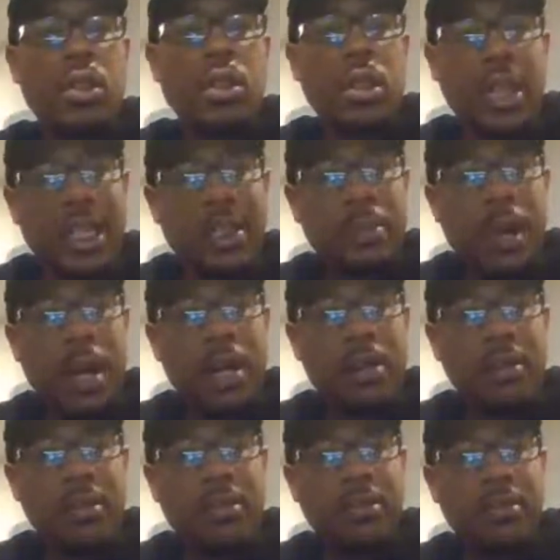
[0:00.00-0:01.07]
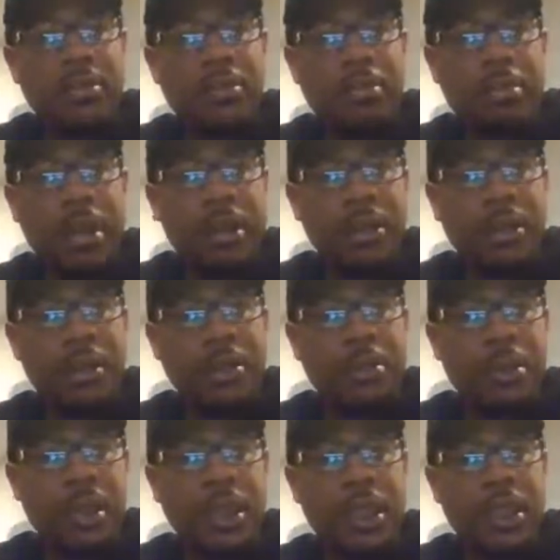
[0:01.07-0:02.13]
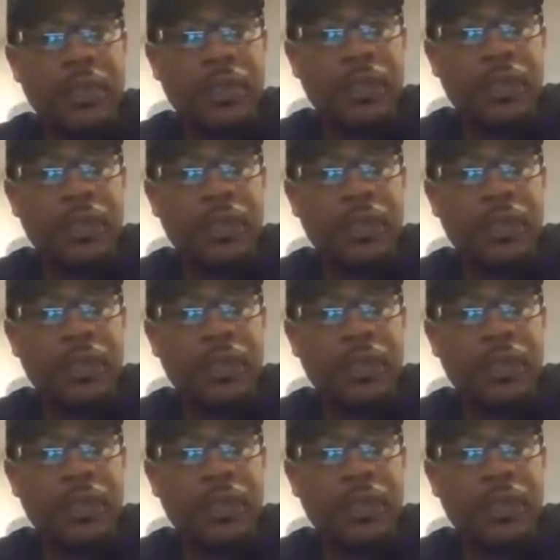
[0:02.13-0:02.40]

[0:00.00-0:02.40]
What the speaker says: That's my personal belief.